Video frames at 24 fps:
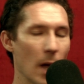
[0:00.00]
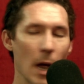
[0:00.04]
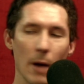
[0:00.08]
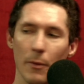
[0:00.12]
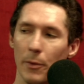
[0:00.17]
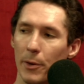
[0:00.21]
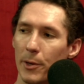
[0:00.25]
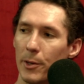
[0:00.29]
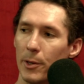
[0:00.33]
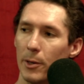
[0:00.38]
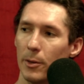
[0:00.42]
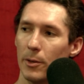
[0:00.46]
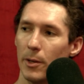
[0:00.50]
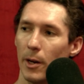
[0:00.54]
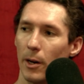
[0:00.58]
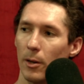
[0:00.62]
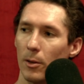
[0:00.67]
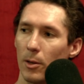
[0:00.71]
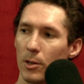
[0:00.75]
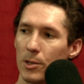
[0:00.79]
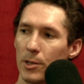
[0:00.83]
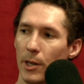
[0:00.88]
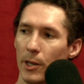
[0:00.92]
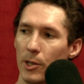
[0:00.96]
Every dude there
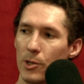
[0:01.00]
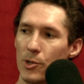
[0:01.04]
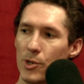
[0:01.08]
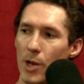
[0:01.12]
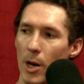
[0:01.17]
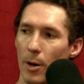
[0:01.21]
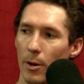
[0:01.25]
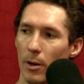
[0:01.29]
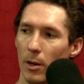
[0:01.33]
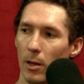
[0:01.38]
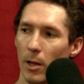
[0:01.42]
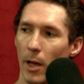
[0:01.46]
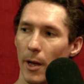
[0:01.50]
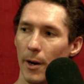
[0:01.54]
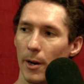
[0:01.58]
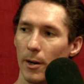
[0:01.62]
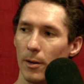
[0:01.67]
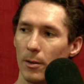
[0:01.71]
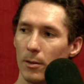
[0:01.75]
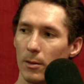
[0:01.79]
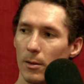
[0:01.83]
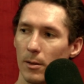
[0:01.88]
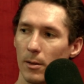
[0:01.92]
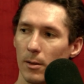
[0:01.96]
looks like Jared
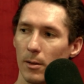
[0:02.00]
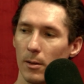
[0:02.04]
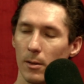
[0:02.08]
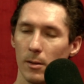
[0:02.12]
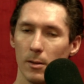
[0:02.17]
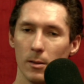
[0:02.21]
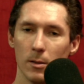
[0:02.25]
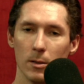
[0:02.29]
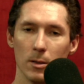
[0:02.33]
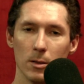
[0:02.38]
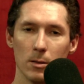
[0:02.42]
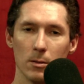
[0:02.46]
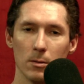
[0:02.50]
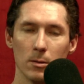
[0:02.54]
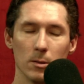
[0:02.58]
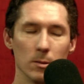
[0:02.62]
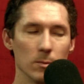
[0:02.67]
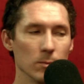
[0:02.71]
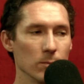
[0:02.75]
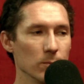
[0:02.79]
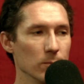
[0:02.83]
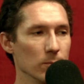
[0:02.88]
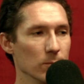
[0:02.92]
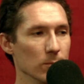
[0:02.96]
Leto. Yeah, I
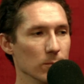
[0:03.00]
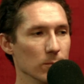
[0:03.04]
mean,